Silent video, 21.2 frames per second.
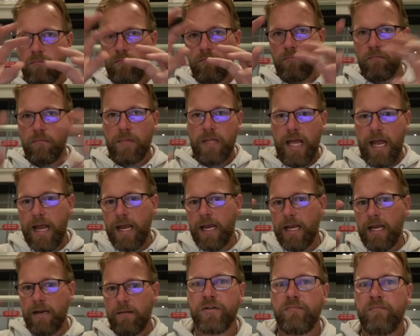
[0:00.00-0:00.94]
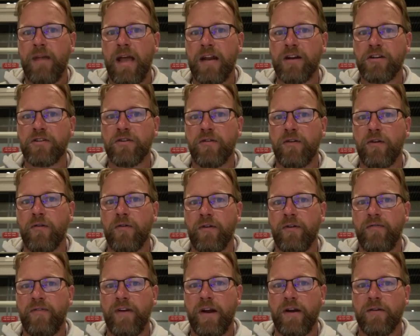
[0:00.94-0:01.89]
they can manage their own
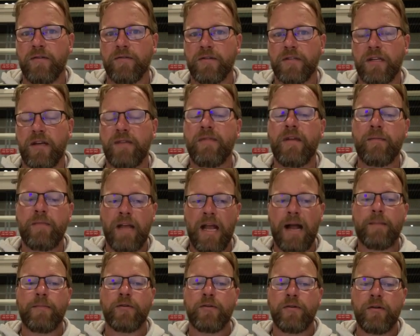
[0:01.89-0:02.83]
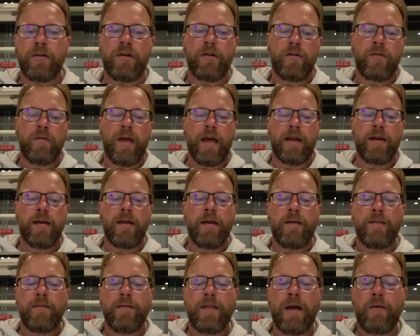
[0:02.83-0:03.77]
affairs, give them the opportunity to do that.
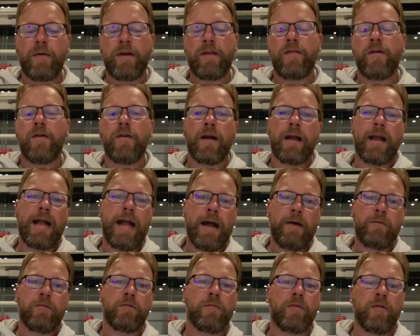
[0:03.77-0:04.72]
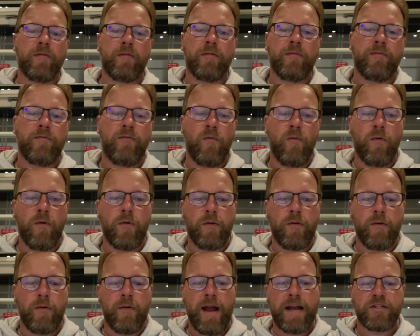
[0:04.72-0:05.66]
That way, they're accountable for
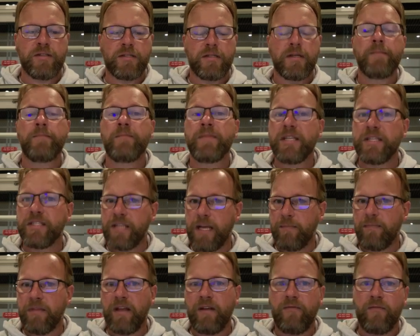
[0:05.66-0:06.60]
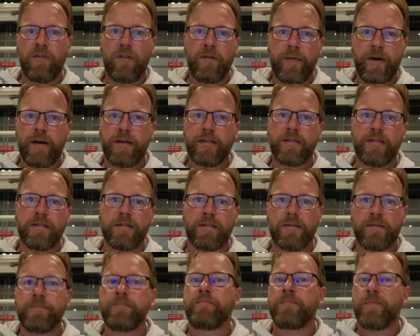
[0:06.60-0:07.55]
their actions. Same thing for the
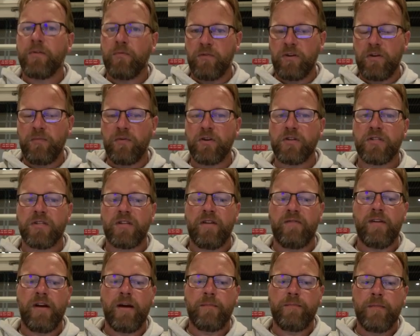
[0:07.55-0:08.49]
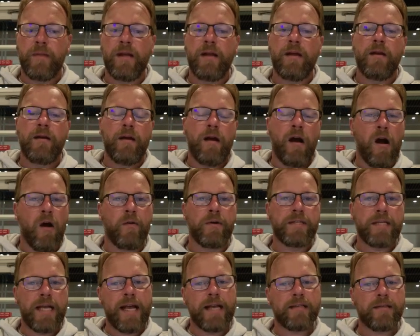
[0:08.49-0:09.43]
bosses. When you push stuff up,
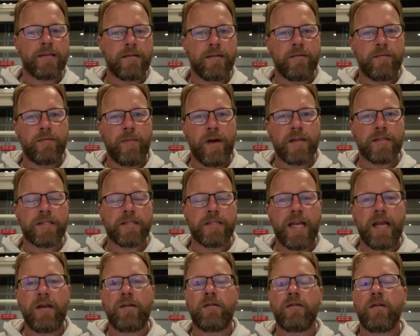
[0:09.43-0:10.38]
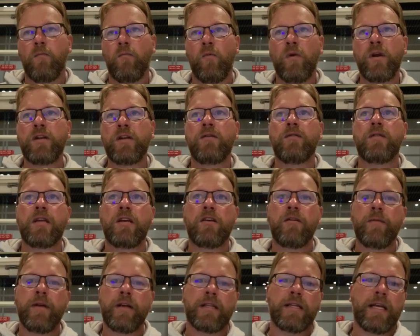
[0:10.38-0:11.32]
always ask the bosses, hey, when do you think
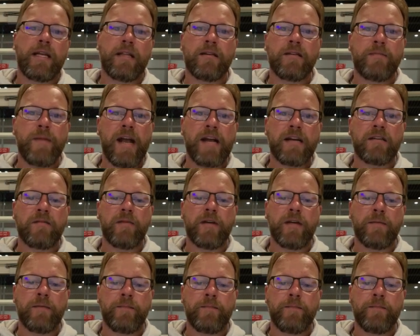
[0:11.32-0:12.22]
you'll be able to get this back to me?